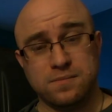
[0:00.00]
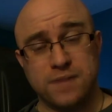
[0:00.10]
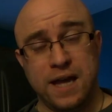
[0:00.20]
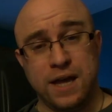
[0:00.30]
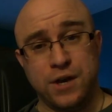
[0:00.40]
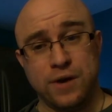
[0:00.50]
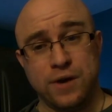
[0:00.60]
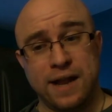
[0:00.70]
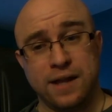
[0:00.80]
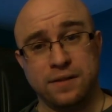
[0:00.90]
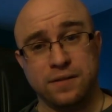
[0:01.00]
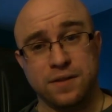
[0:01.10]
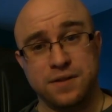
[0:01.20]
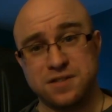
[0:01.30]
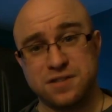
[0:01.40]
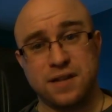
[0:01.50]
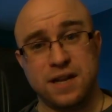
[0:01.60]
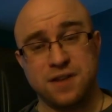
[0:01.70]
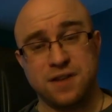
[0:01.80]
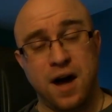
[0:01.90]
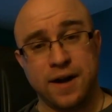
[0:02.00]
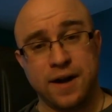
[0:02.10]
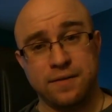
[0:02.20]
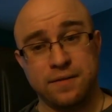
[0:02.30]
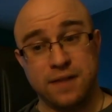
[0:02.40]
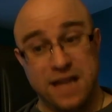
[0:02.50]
and you're getting the disc that it's on,